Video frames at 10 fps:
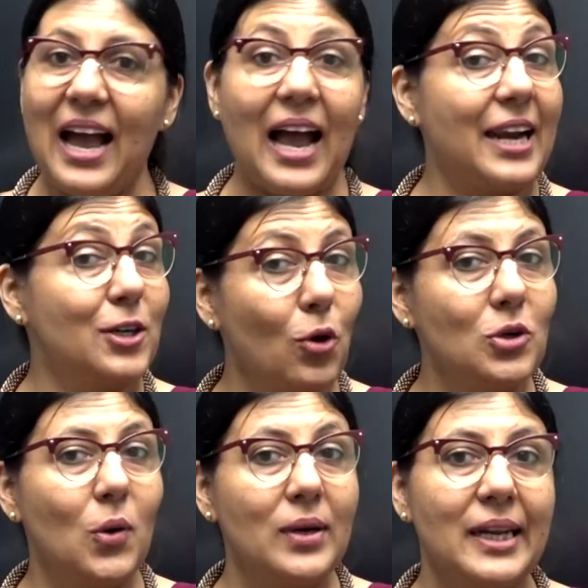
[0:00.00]
I don't
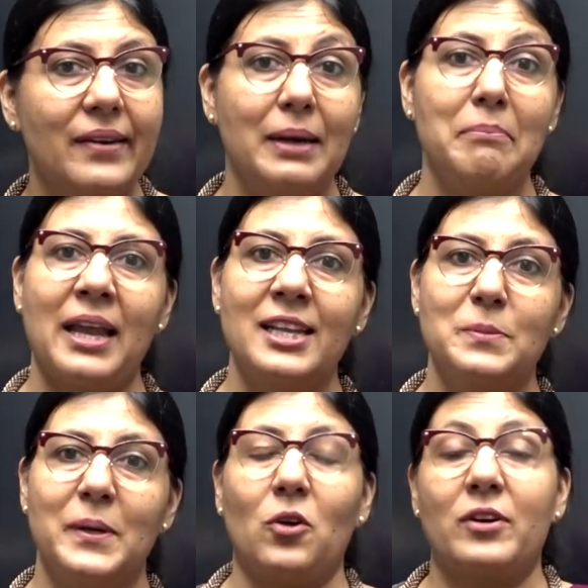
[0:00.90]
only read
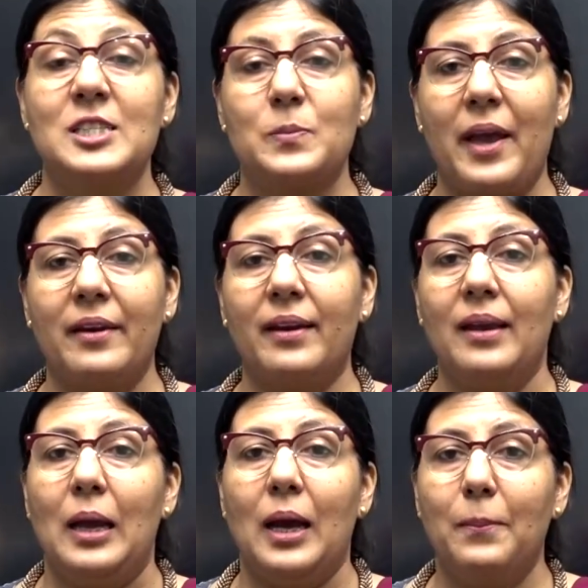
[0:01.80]
management or inspiring
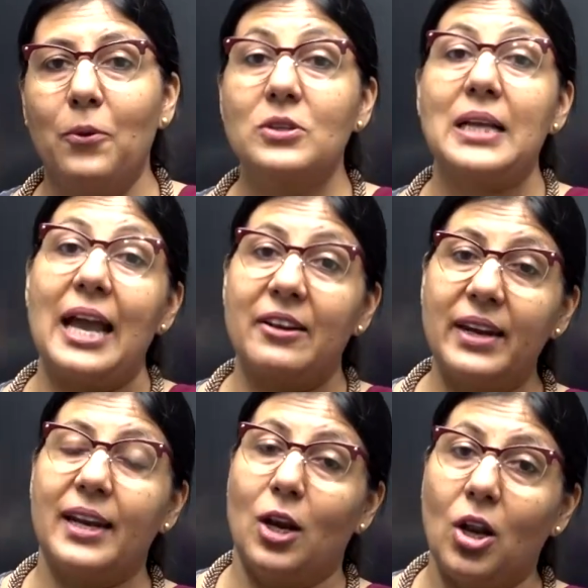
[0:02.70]
books, I
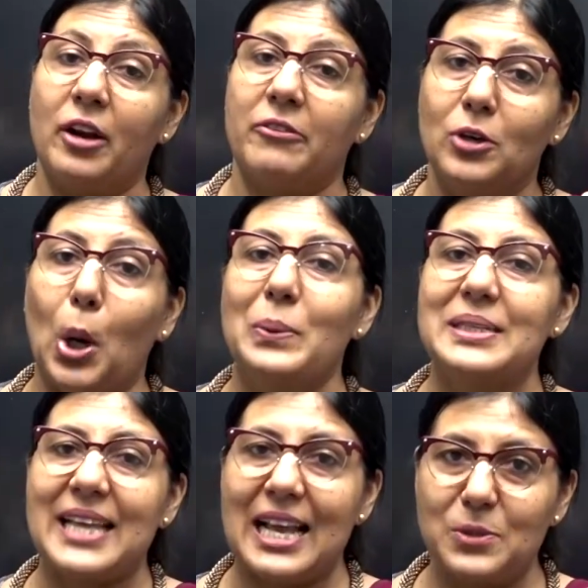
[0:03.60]
read a lot of
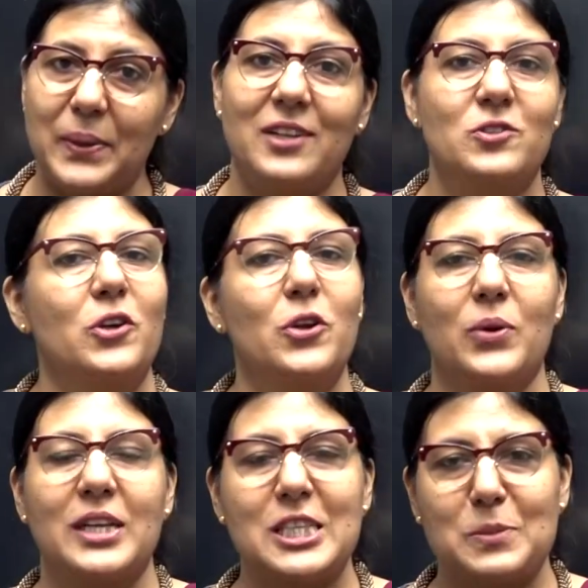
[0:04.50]
novels as well. So you know, you
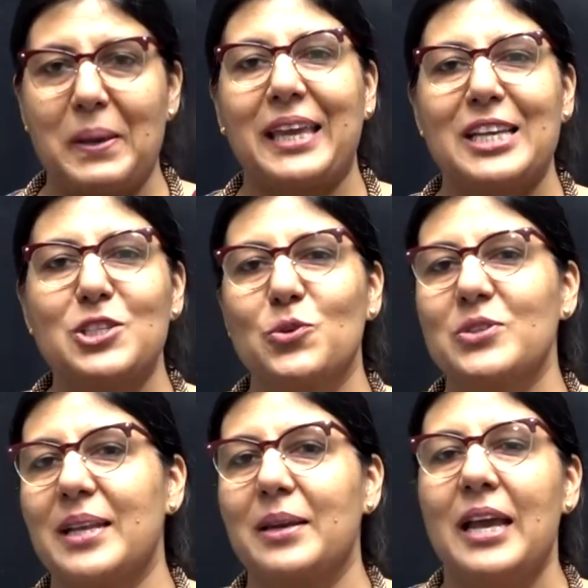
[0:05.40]
can just pick and choose
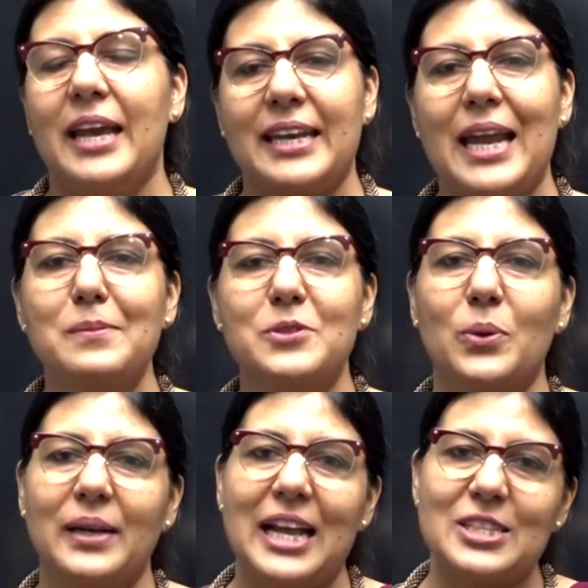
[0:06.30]
and it helps
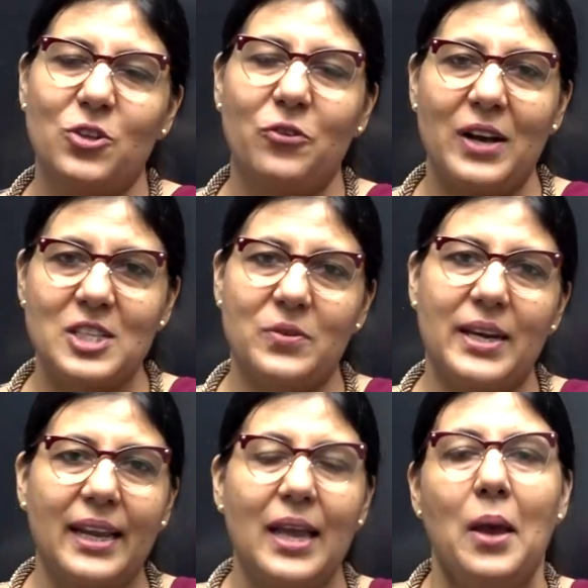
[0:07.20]
you enhance your fast reading.